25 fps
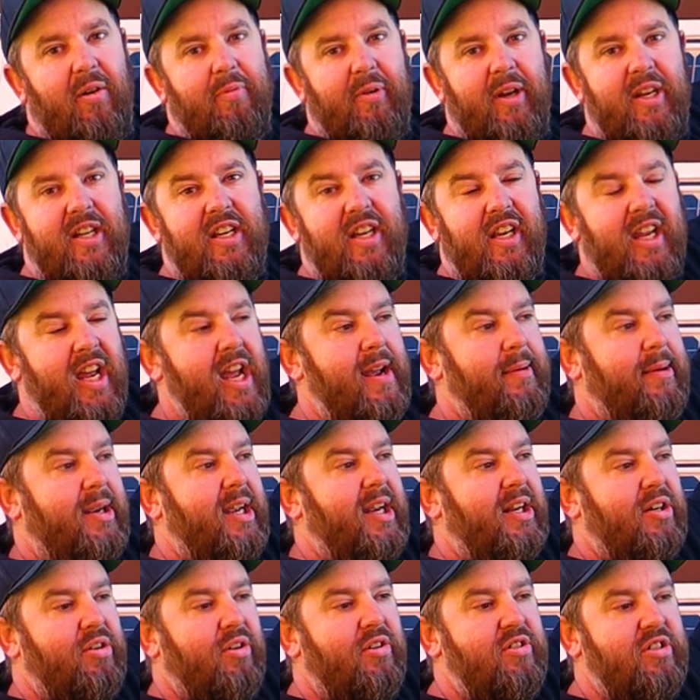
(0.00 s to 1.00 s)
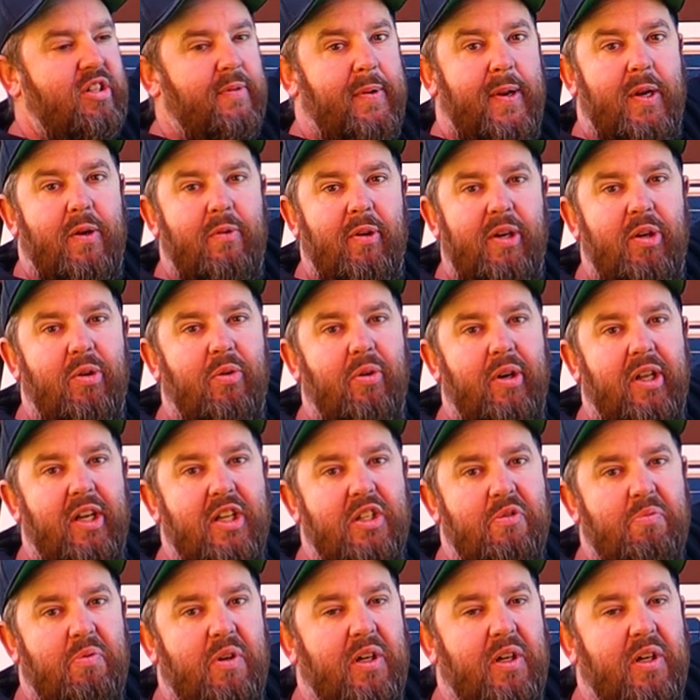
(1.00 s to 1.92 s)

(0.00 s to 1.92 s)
I'm getting a Camp King two seventy degree awning as